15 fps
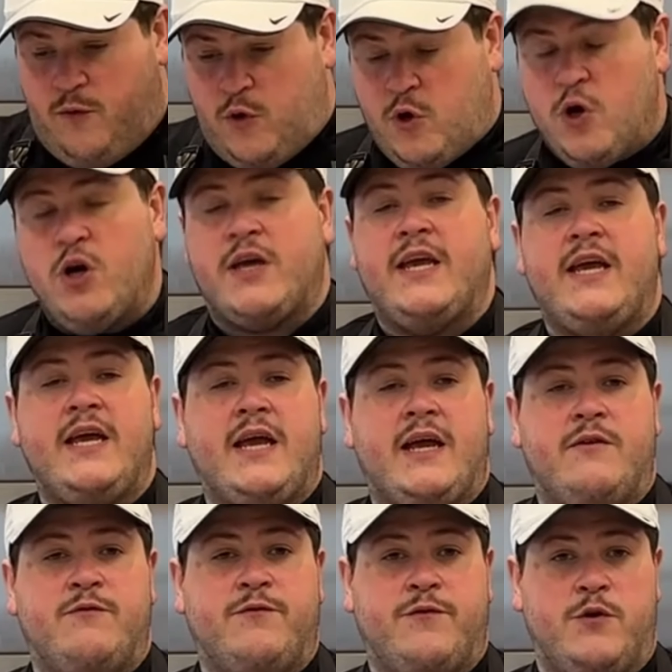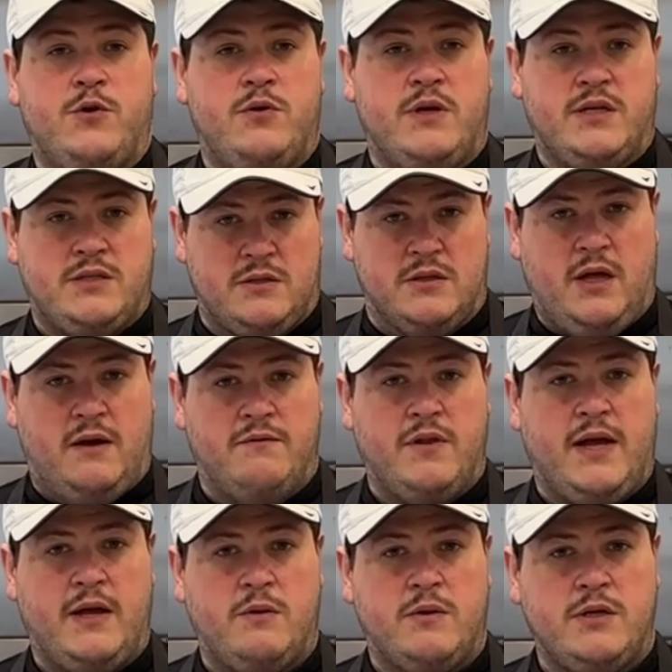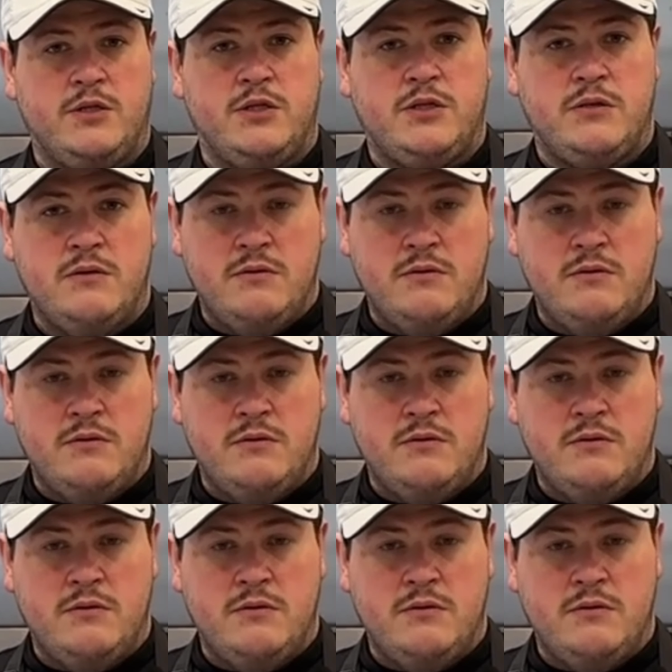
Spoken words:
cooking and food is your love language,